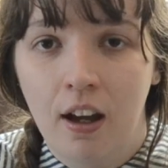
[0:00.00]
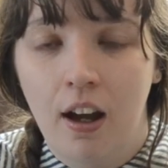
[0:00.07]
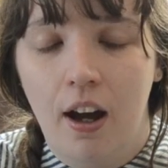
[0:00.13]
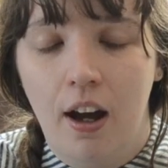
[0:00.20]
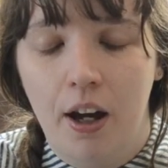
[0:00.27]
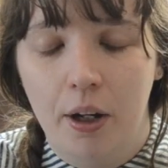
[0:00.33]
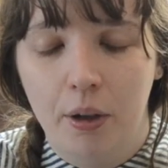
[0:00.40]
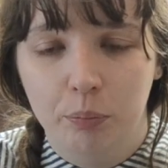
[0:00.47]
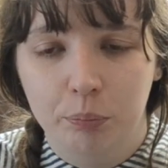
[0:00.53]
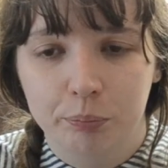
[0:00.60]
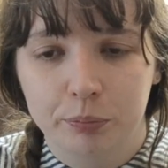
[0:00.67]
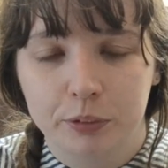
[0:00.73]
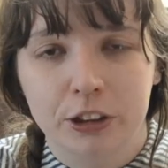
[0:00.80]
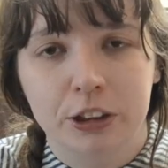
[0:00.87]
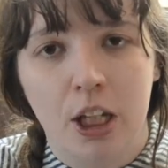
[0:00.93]

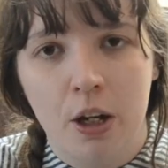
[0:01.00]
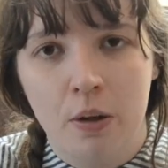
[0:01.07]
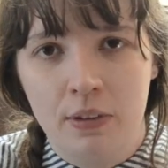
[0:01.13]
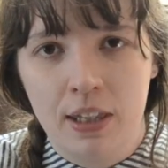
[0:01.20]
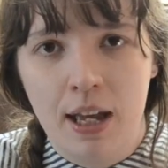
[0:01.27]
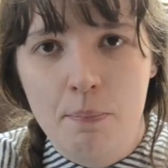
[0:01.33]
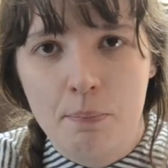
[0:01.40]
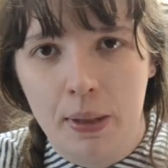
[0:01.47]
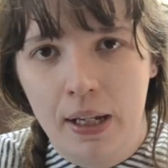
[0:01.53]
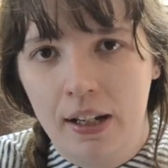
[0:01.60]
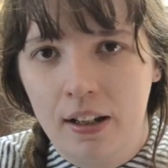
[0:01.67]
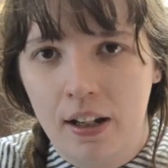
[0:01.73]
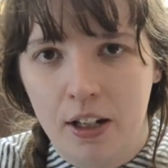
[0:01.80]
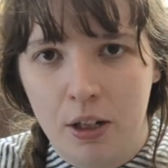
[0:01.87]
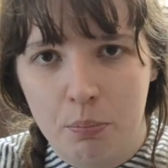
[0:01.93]
so that bing
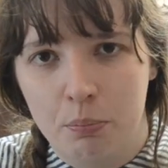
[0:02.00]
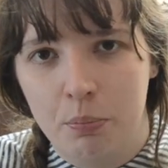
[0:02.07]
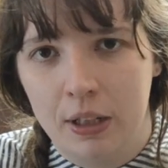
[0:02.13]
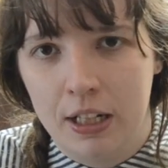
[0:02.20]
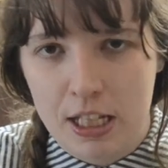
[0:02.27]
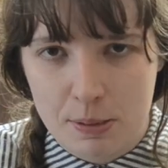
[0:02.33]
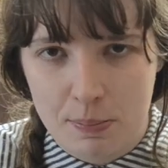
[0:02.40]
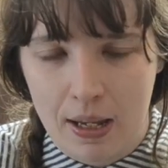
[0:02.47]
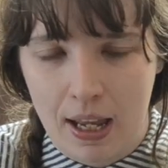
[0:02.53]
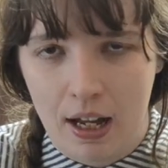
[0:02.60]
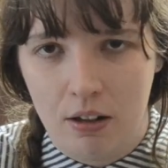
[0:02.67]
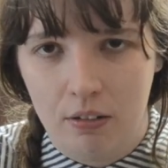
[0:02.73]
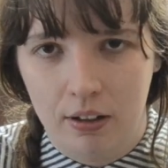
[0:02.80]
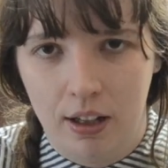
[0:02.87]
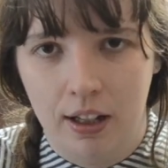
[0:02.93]
kind of brings me
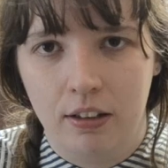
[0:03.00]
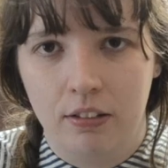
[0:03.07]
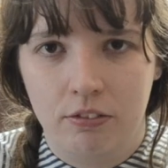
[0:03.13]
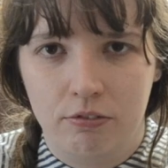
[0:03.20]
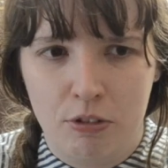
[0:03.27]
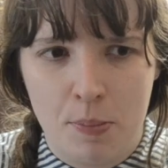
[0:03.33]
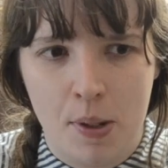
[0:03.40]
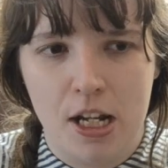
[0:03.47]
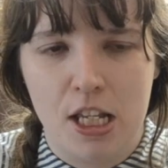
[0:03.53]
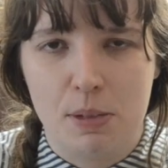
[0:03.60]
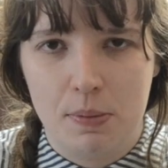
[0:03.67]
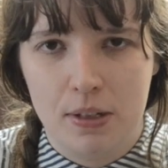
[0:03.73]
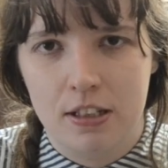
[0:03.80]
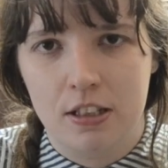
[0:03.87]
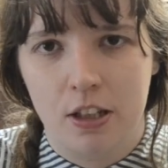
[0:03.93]
out and reminds
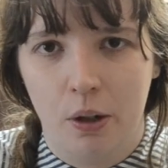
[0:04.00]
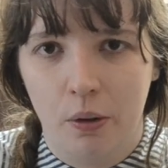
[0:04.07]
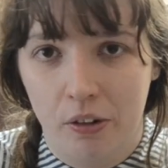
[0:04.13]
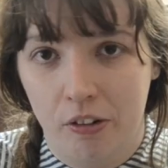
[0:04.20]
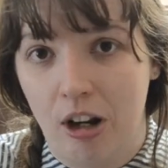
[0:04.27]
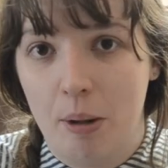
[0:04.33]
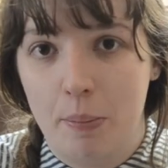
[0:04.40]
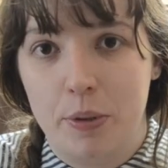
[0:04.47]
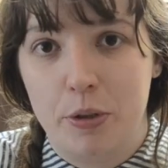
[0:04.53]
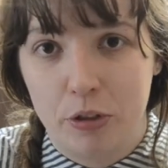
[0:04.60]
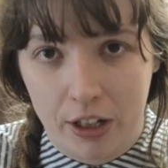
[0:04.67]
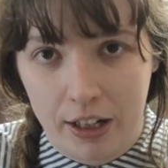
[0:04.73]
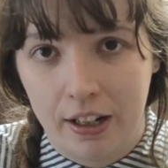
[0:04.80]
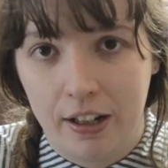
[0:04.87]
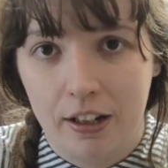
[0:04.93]
me to go and grab a
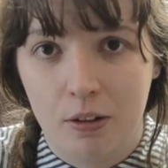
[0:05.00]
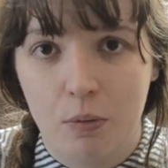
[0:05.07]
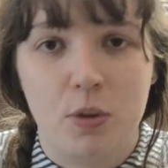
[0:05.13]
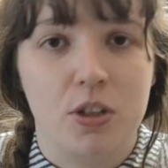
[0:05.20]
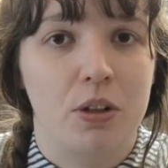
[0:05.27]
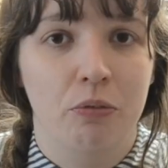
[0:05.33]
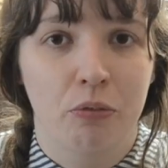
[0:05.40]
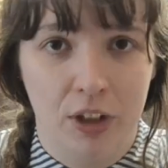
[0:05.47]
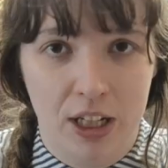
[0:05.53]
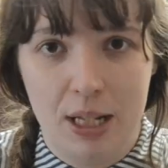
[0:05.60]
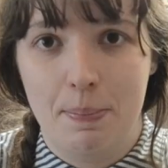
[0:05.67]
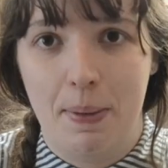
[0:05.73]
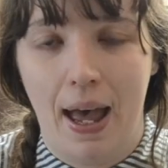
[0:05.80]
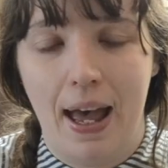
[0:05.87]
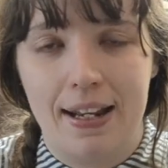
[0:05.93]
drink, which I'm really
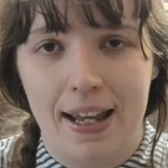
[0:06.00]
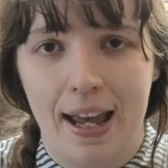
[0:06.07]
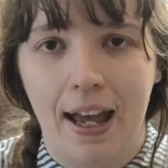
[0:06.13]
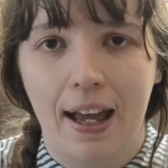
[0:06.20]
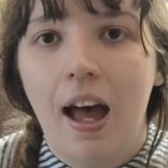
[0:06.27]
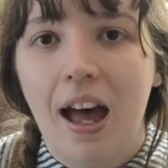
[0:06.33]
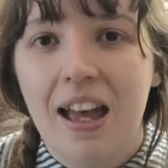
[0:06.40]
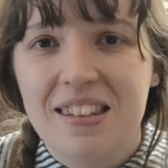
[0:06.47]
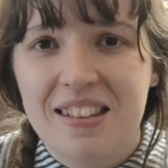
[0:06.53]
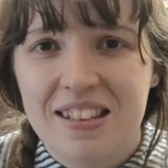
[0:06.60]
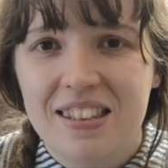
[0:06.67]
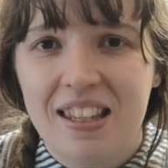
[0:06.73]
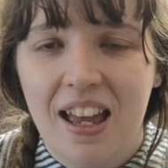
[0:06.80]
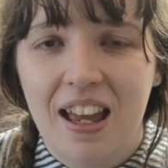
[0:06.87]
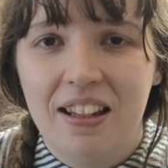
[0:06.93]
bad at. As I
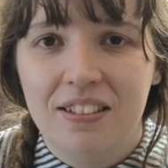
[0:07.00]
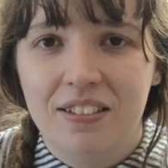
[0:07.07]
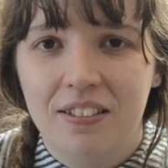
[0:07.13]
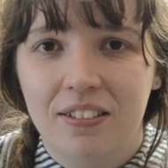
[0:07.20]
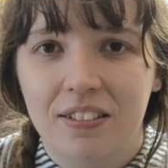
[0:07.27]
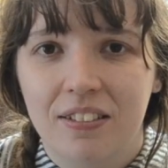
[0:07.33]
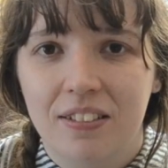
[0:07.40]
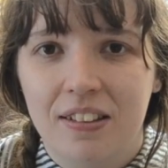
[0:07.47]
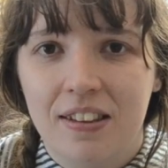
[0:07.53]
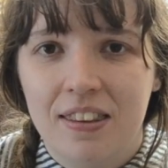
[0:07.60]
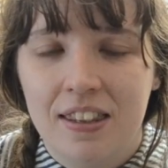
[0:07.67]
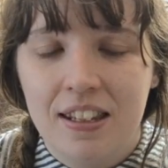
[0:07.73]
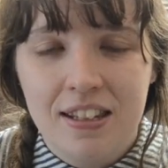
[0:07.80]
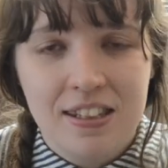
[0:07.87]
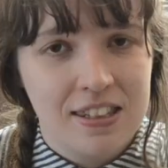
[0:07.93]
said,
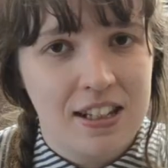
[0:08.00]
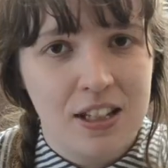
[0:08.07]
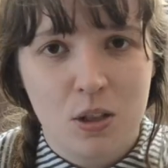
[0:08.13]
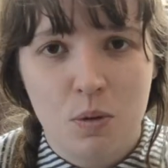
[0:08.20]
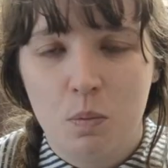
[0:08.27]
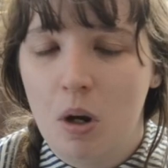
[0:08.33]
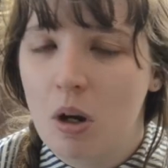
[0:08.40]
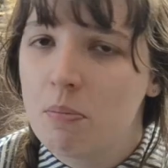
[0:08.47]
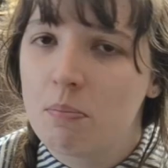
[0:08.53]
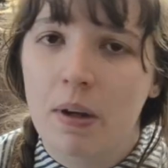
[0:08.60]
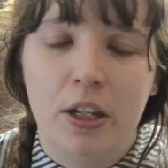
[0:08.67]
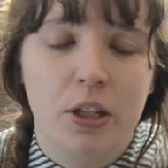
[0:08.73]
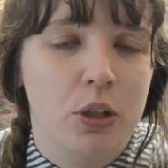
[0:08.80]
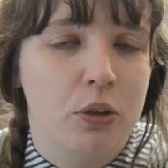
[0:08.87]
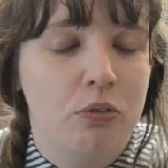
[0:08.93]
these things won't
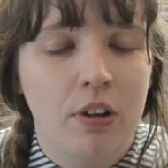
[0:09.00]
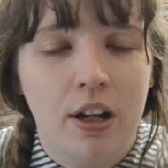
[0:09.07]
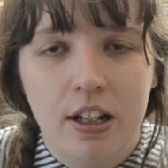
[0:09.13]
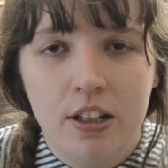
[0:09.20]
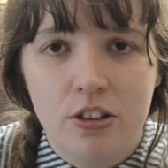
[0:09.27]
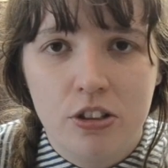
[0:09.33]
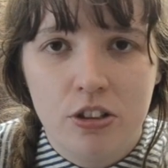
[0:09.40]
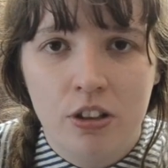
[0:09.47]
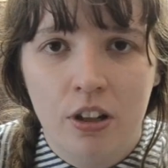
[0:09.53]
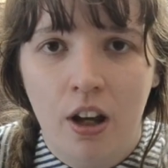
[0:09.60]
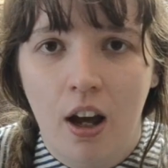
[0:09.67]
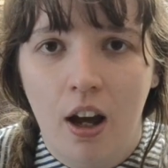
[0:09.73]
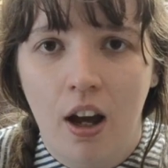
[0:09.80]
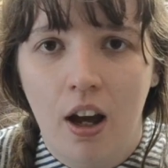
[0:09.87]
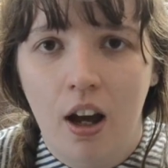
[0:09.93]
make you rich,
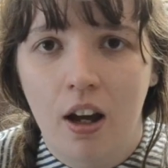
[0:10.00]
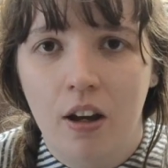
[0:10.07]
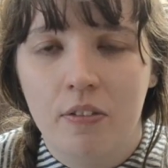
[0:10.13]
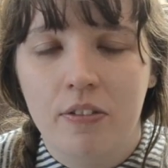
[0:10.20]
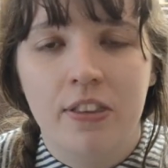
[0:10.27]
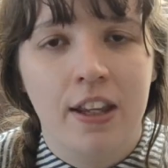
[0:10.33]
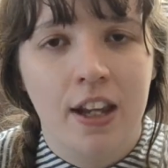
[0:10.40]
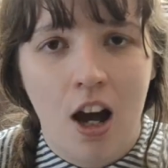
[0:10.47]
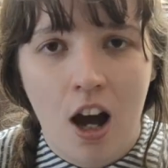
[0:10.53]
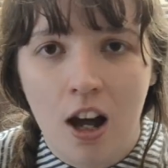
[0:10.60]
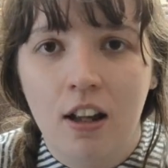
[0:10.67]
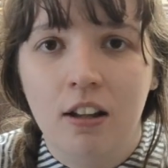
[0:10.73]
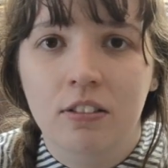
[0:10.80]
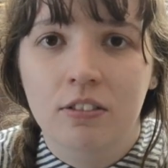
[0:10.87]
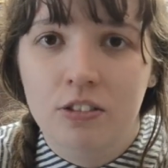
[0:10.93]
they
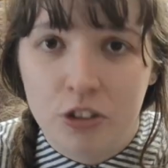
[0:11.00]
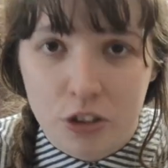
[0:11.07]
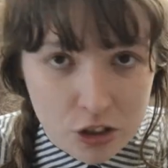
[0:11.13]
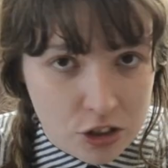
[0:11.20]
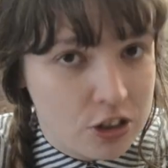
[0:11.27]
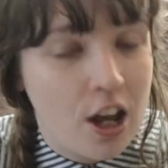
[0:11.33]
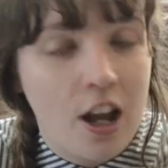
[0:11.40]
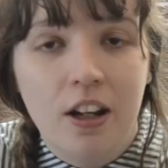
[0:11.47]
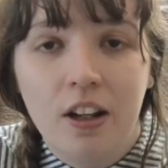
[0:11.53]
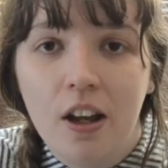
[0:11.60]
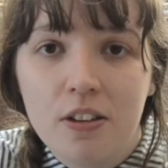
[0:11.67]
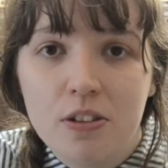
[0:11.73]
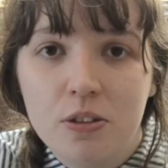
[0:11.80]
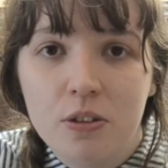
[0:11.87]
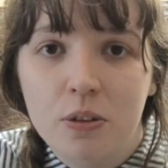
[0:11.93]
are just side
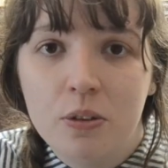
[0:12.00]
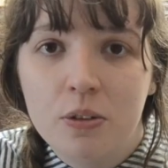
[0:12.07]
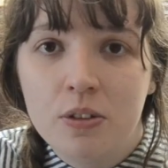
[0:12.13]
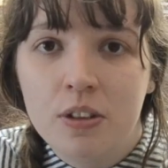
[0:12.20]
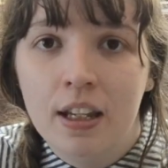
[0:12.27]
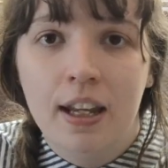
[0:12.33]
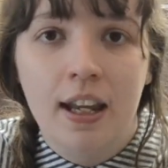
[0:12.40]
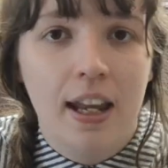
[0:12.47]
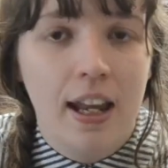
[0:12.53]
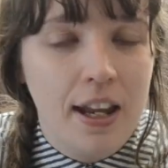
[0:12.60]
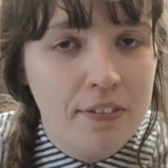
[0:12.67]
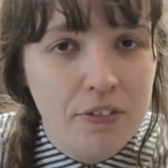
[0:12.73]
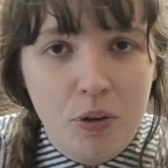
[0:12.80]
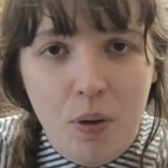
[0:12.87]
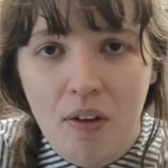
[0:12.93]
hustles.
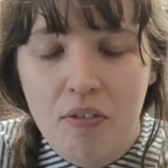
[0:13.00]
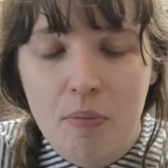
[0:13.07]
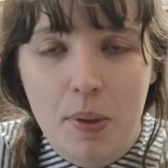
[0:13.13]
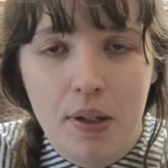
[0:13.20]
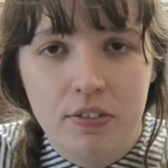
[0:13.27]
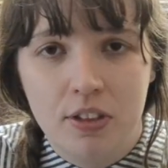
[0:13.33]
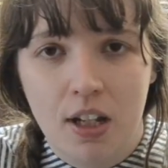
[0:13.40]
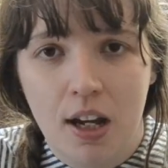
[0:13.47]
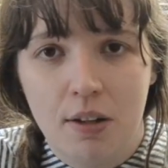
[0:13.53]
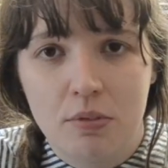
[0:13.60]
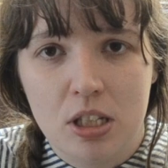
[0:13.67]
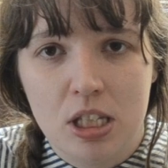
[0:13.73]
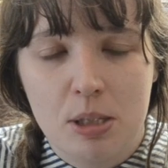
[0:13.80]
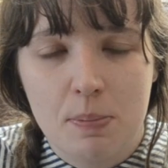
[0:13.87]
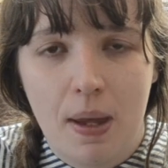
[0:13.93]
If you have a bit of time
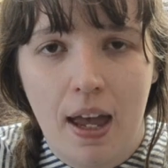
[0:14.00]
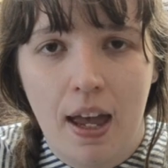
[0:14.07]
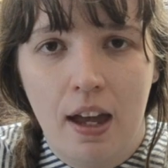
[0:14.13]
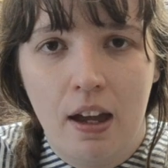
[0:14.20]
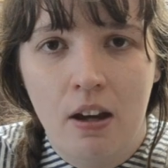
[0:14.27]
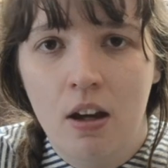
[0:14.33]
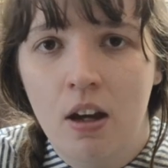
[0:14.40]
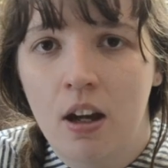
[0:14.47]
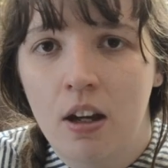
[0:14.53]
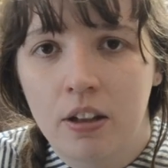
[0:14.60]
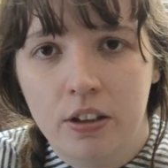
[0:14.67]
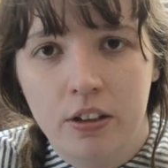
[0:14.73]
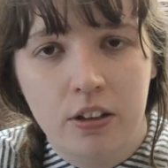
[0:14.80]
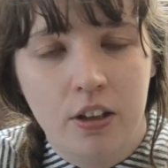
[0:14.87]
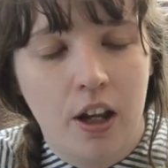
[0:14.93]
to spare,
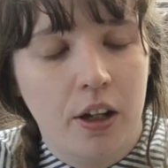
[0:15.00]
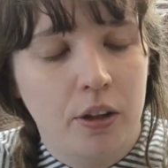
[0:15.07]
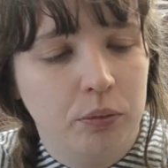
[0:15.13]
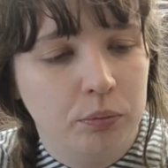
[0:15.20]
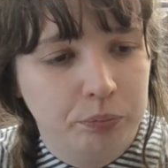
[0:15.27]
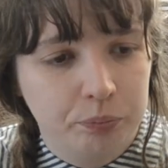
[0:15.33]
you know,